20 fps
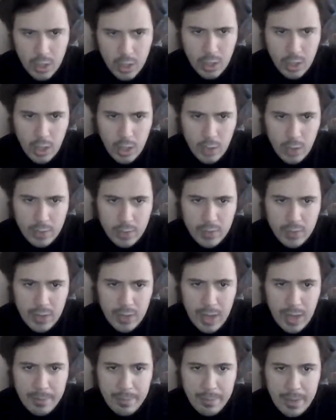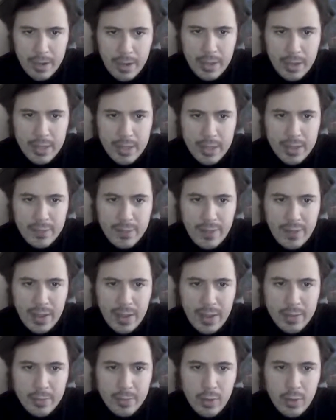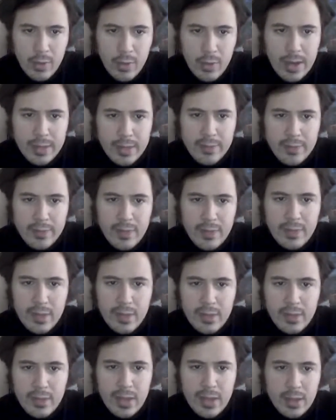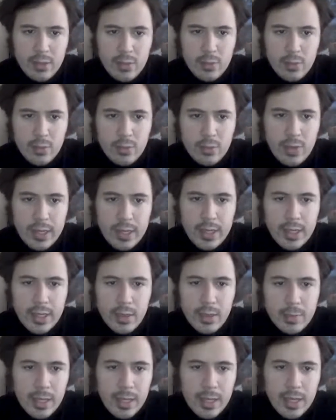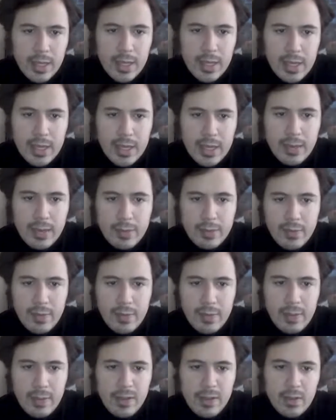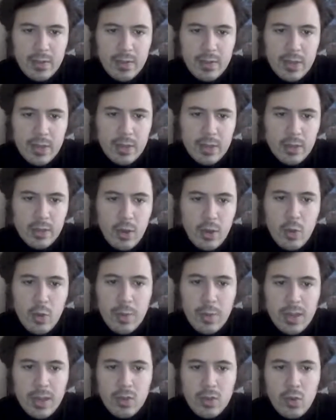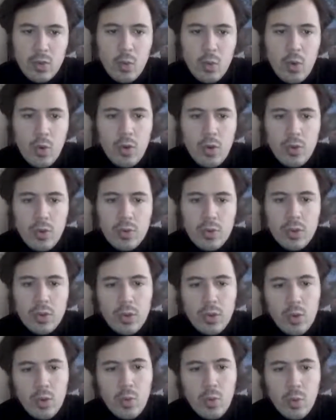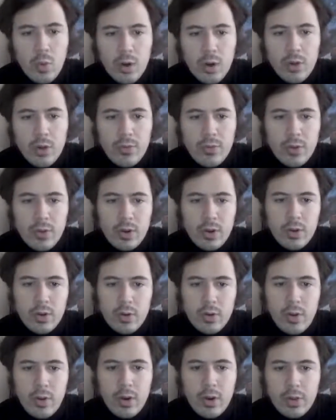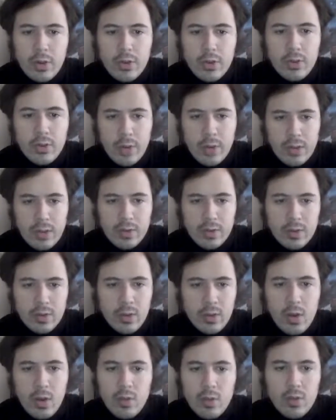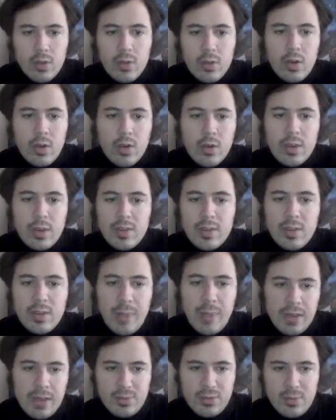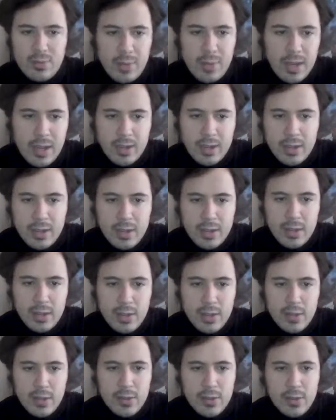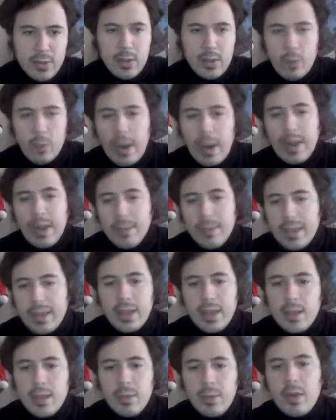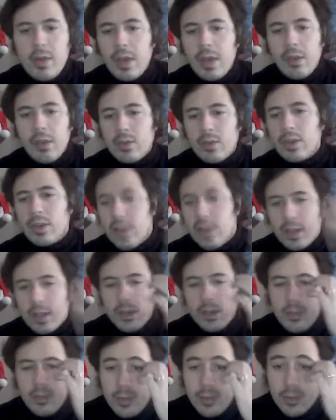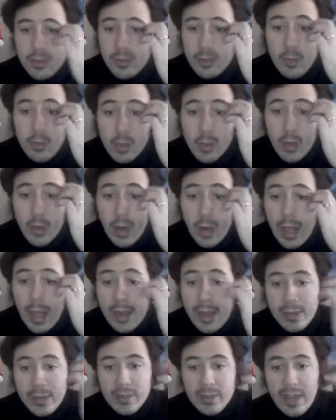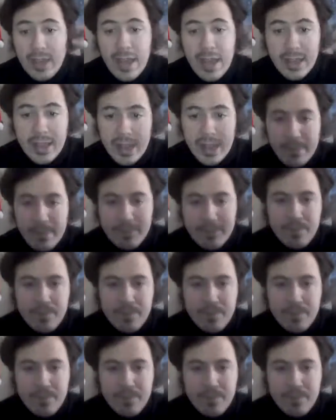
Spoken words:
no, it's not Barrett. If I am correct, in 15 seconds you will try to kill me, and I will defend myself and kill you because you work for Colonel Arthur Grayson, also known as the Mastermind. So, like right at the beginning of the movie, I was gonna just go ahead and say that